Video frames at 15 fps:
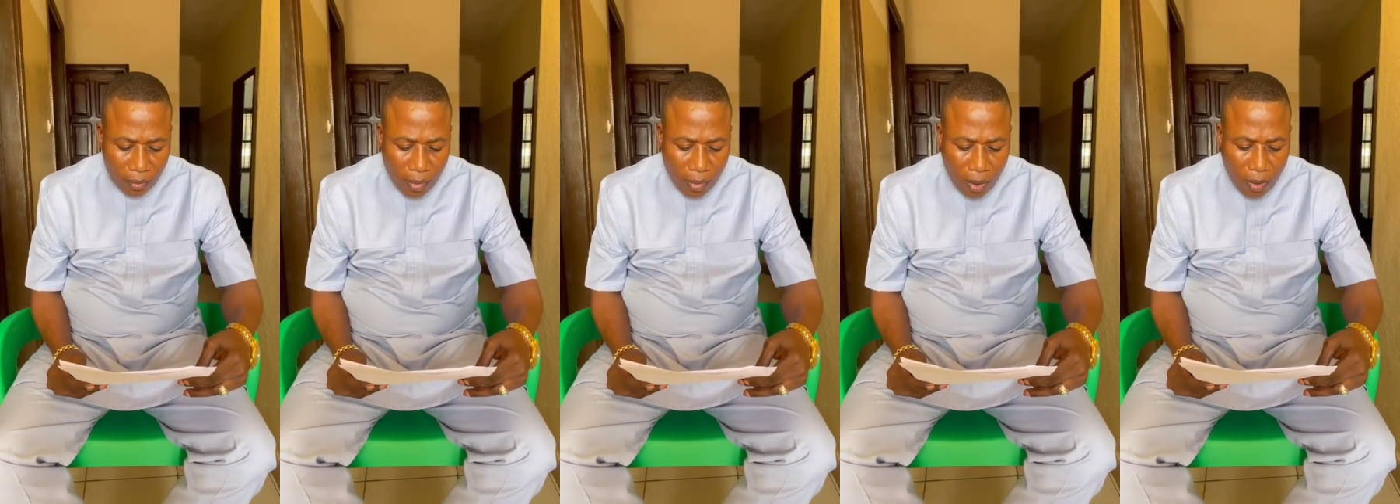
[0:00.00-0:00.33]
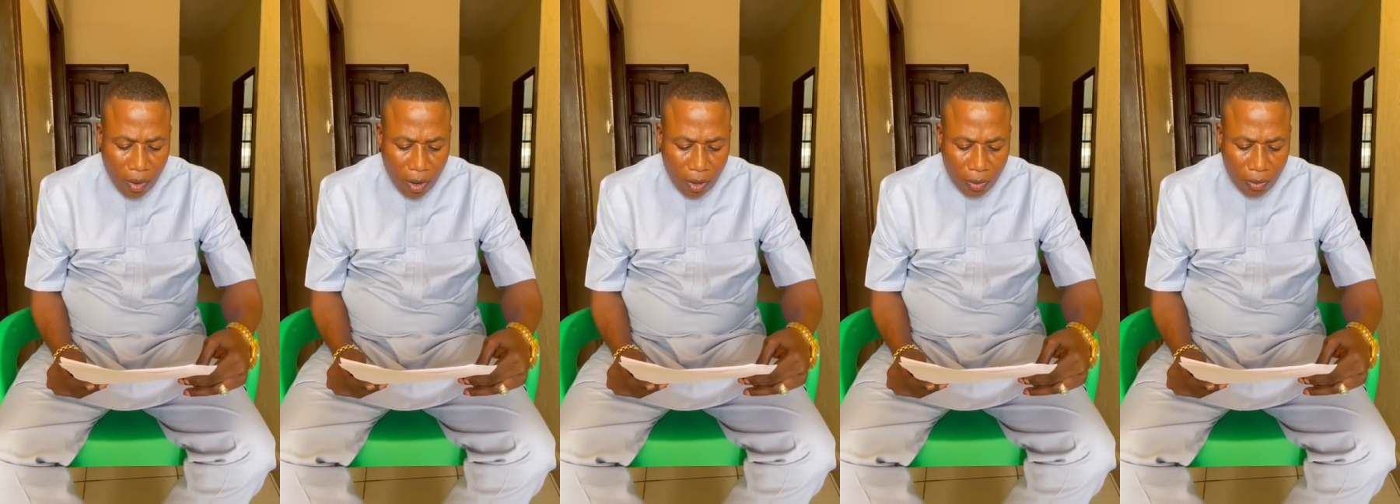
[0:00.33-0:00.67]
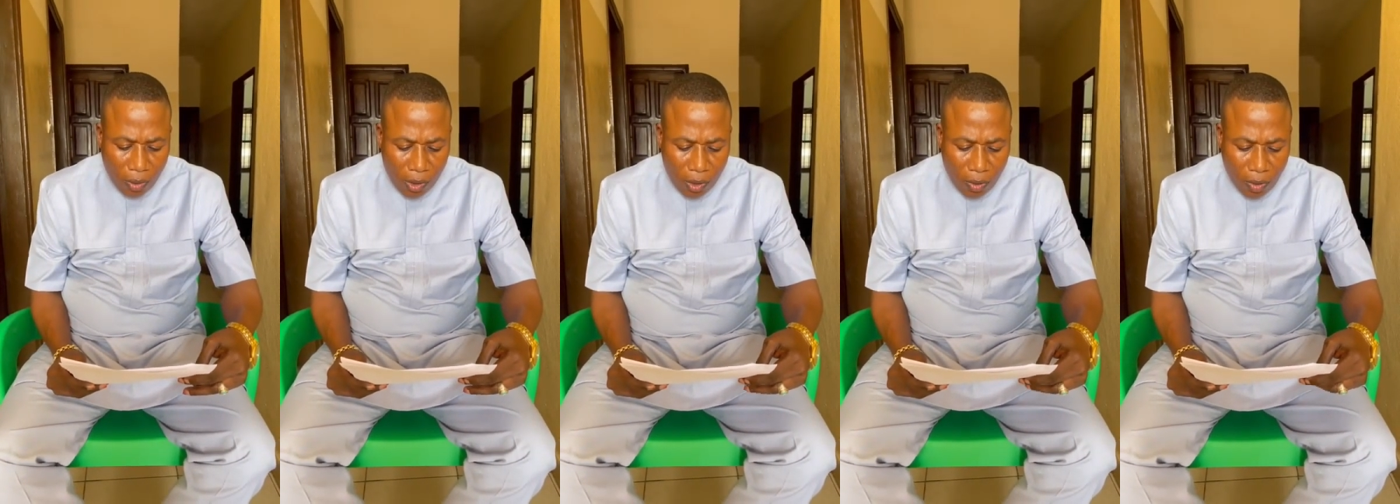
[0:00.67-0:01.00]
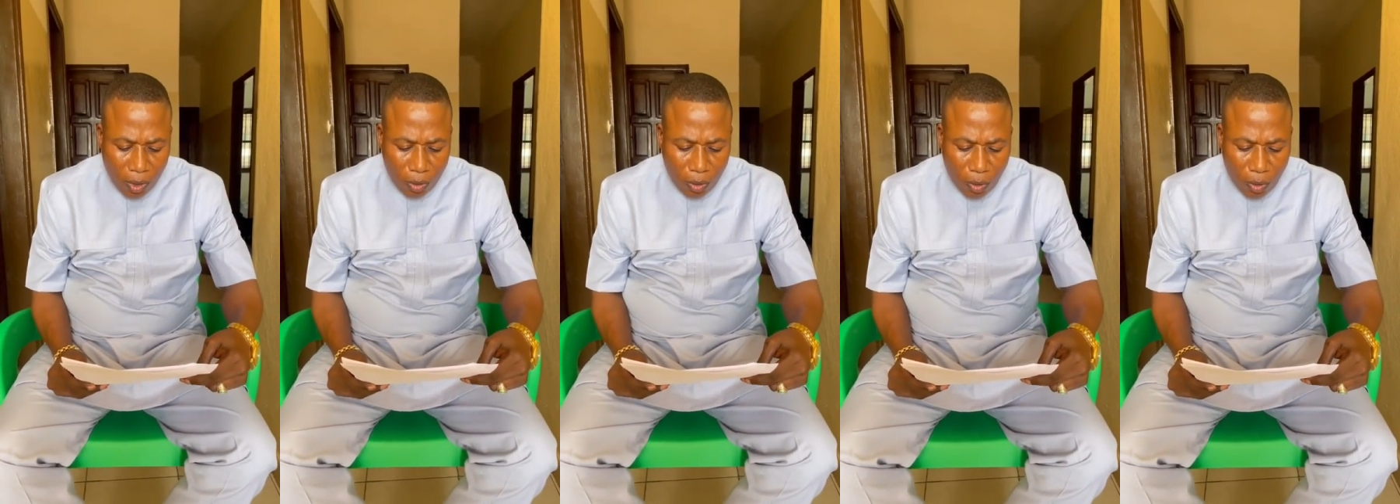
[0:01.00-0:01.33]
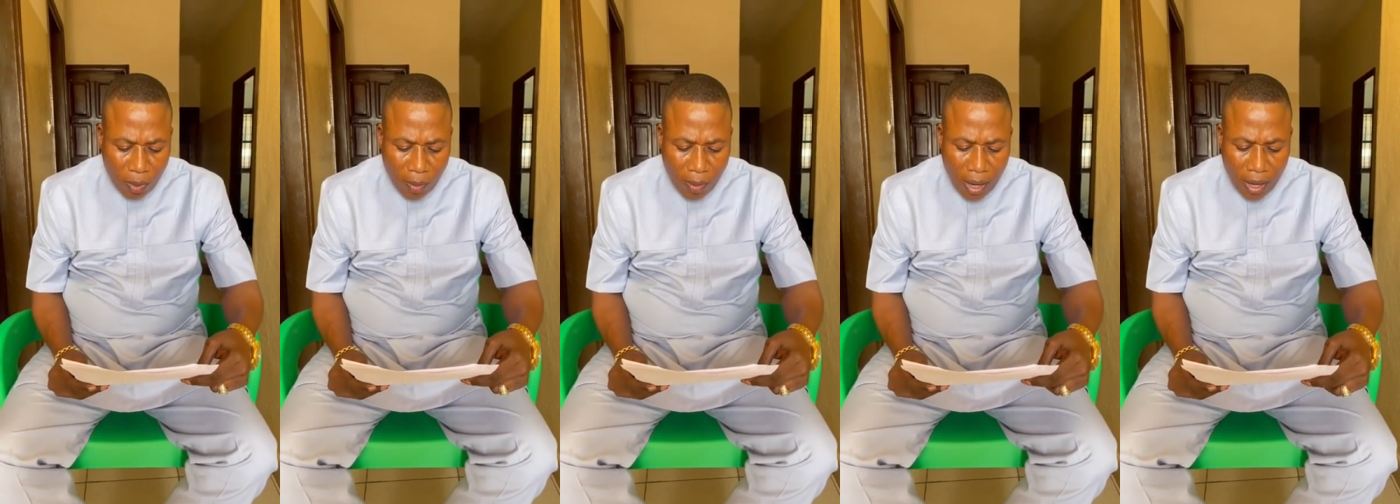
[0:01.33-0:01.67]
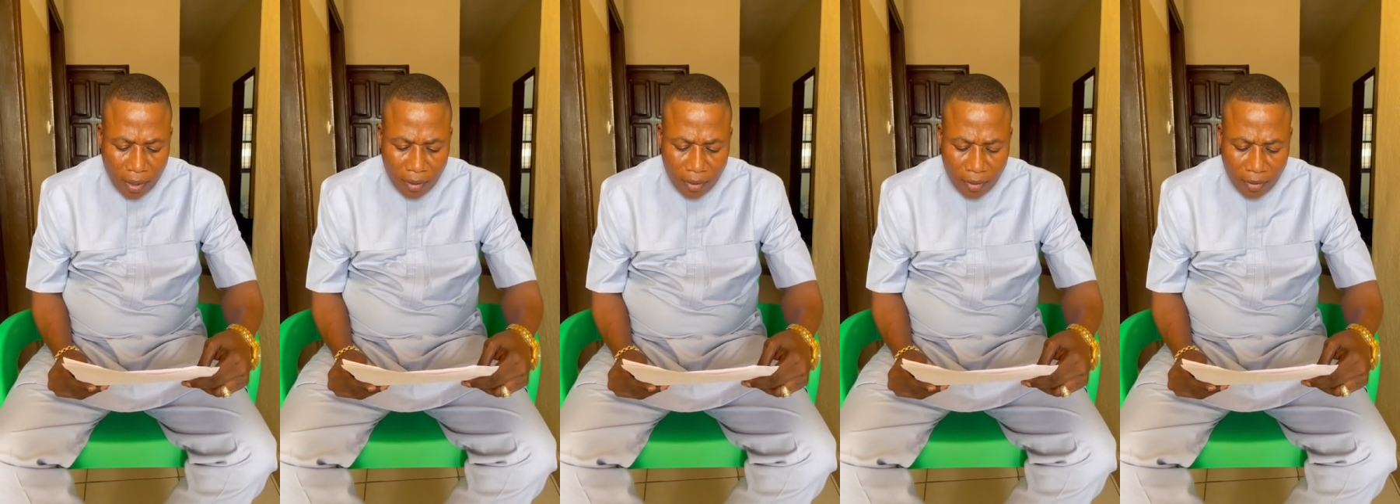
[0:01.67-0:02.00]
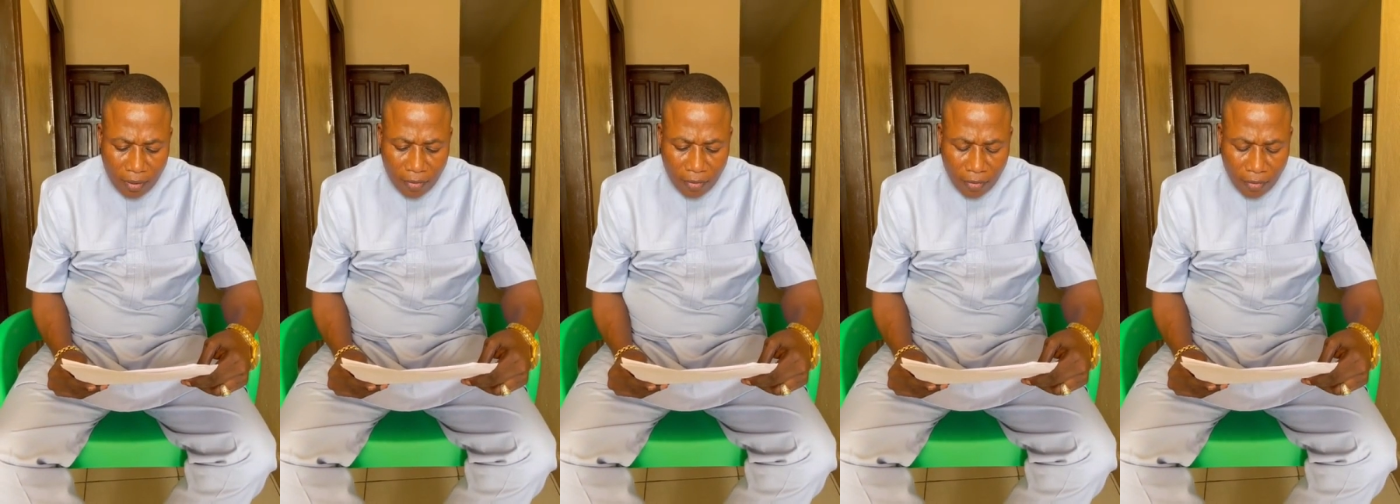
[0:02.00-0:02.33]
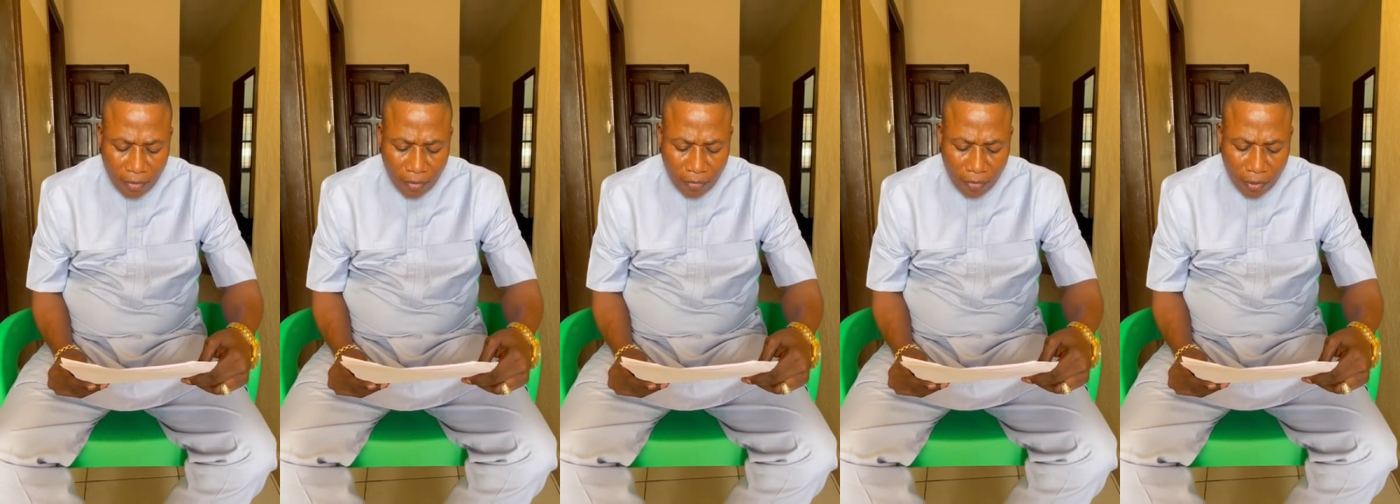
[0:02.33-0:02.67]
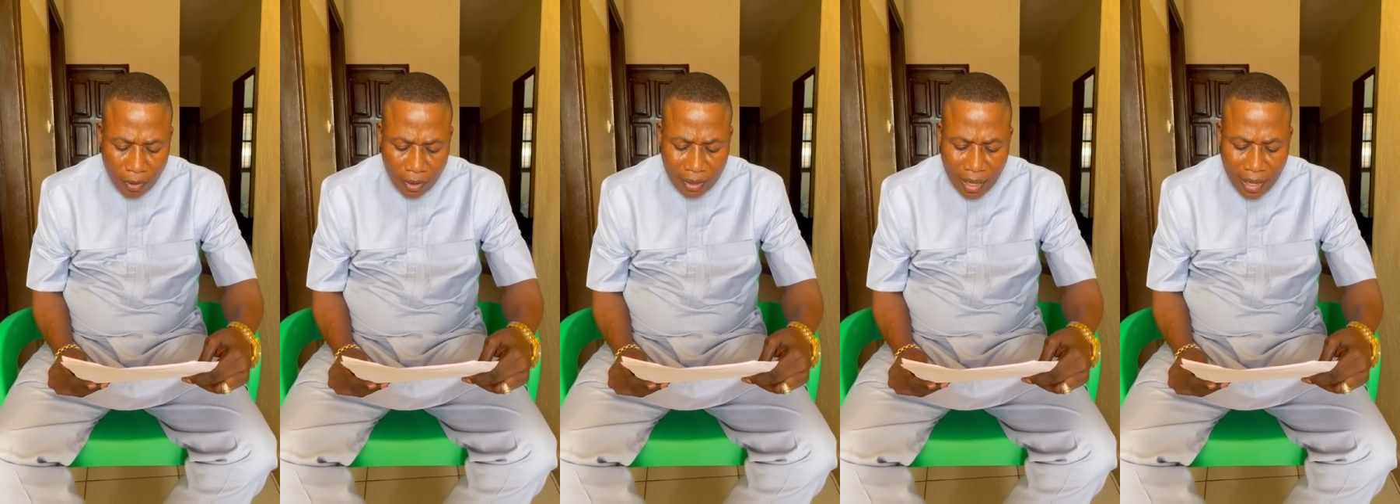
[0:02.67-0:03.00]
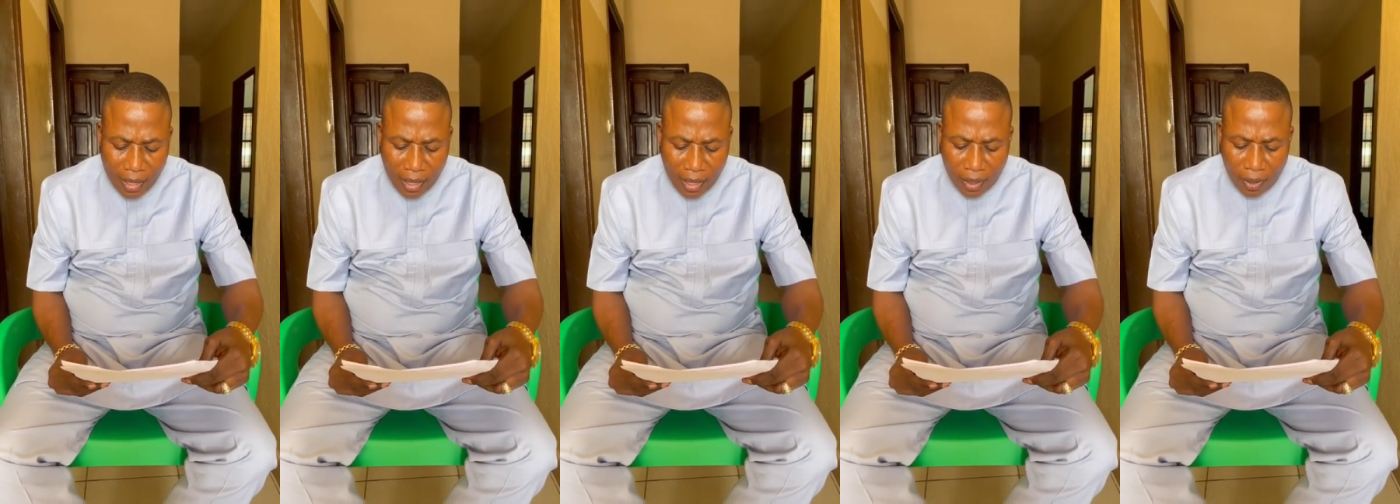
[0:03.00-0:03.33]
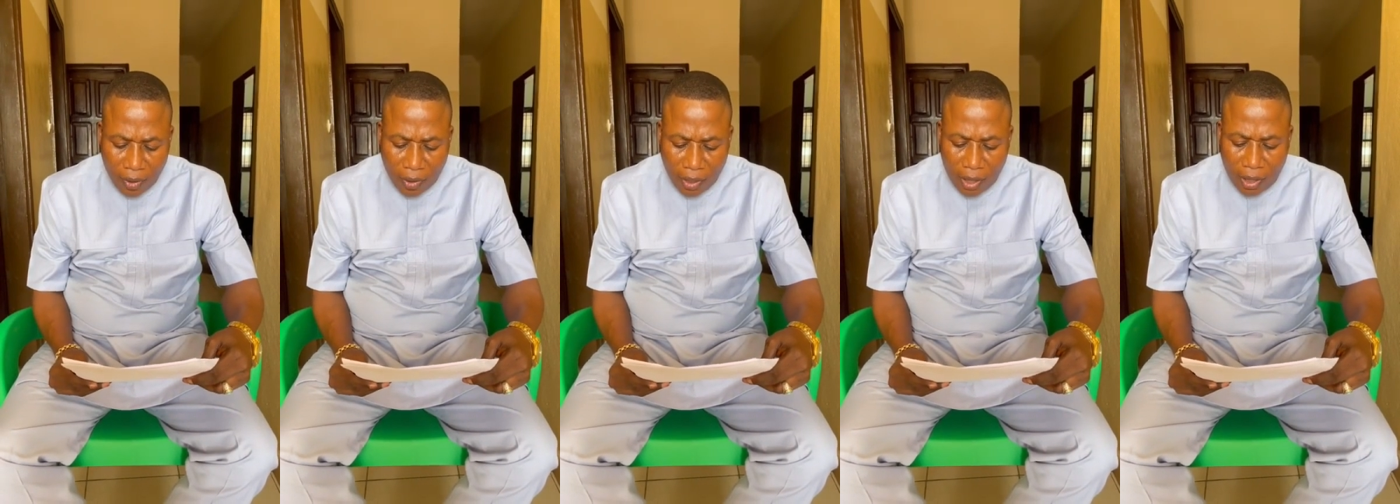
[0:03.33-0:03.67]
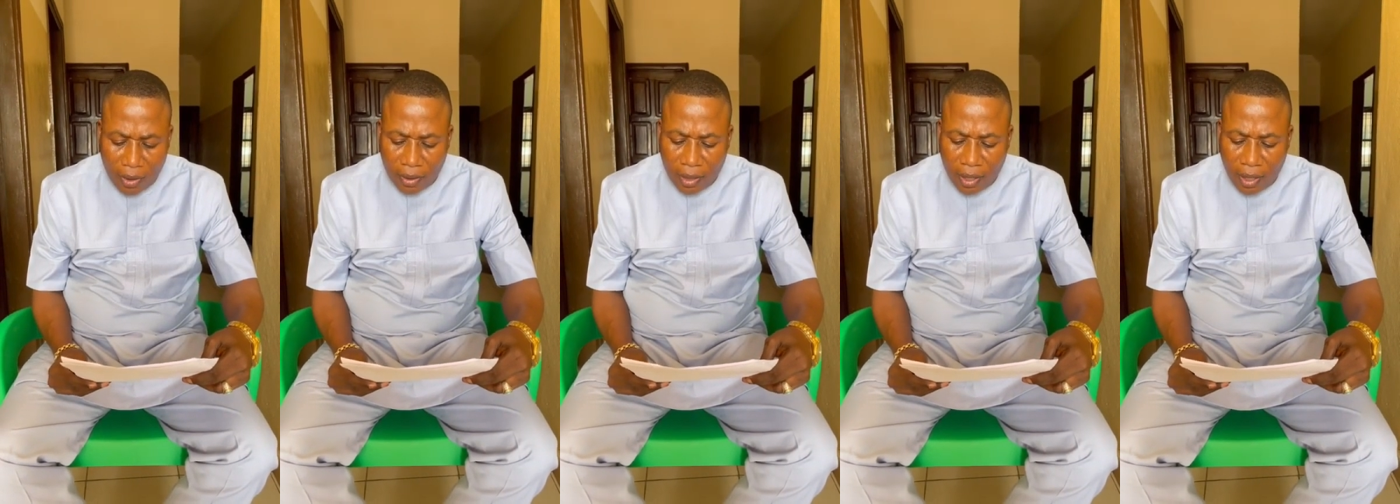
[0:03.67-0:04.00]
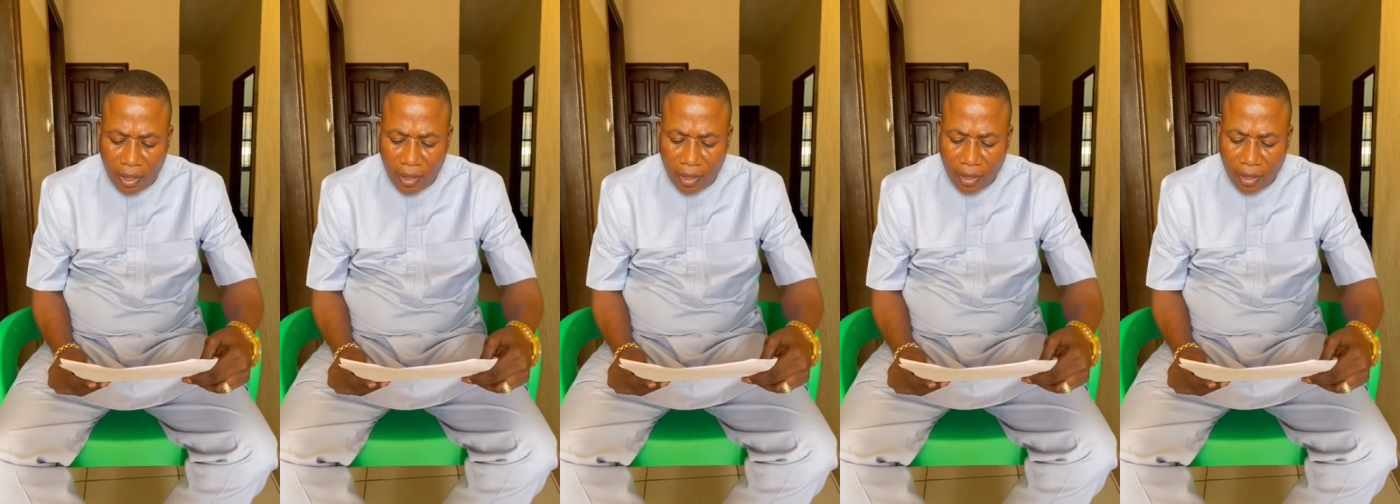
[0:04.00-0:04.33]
My God reward you, Baba, for your standing courageously